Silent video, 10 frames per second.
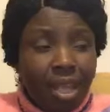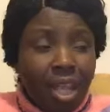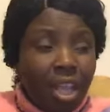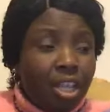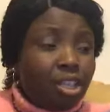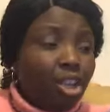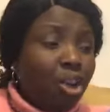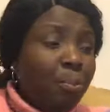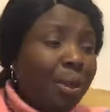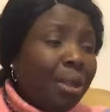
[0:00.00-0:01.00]
He's going
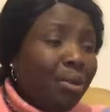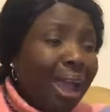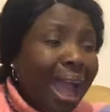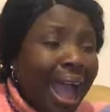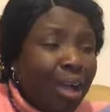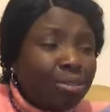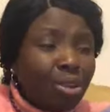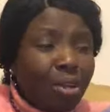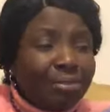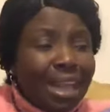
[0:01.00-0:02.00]
to bring you out
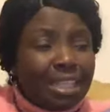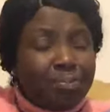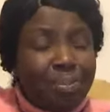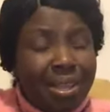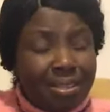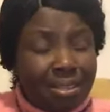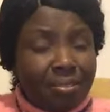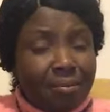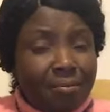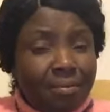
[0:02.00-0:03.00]
of that pit.
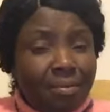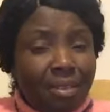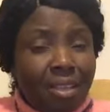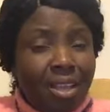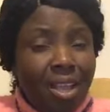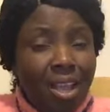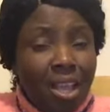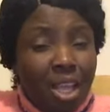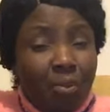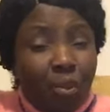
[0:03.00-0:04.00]

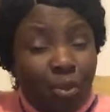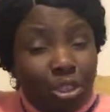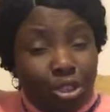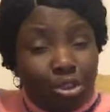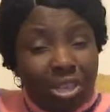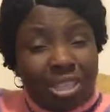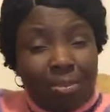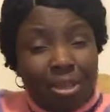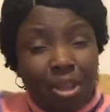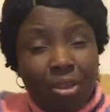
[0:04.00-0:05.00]
If you will trust him
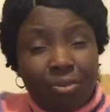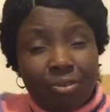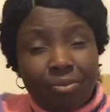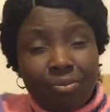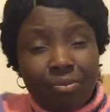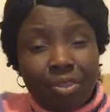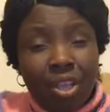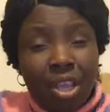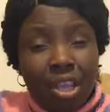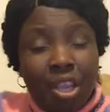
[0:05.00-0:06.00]
enough,
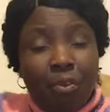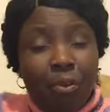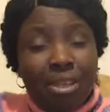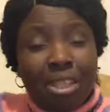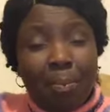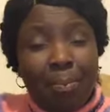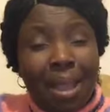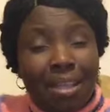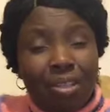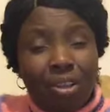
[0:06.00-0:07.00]
if you will
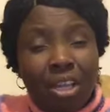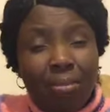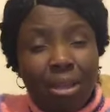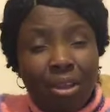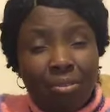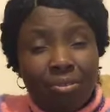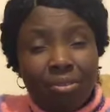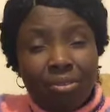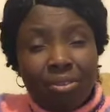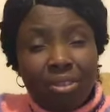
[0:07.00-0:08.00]
depend on him enough,
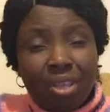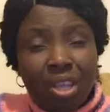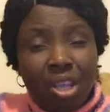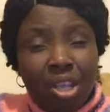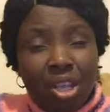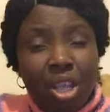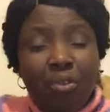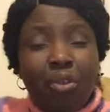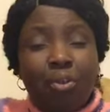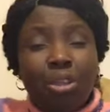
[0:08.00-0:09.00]
if
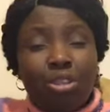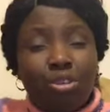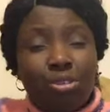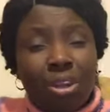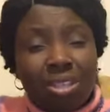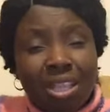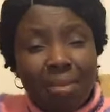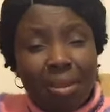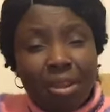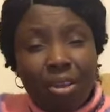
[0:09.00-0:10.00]
you will trust him
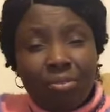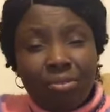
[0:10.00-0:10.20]
enough,